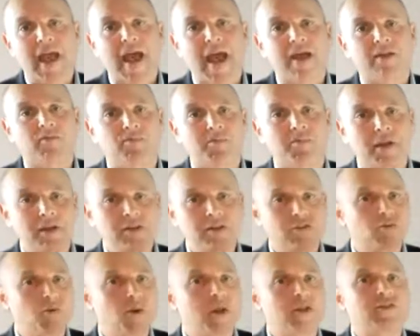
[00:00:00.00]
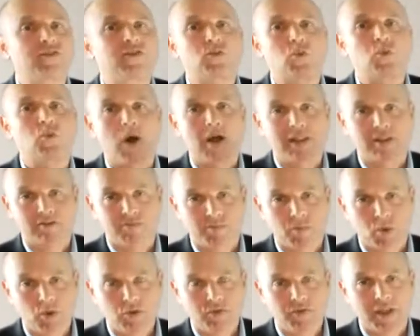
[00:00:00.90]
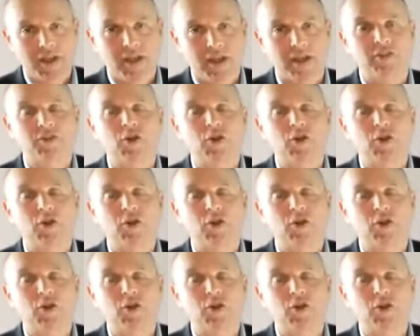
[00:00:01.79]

and many of the reasons why they've moved there,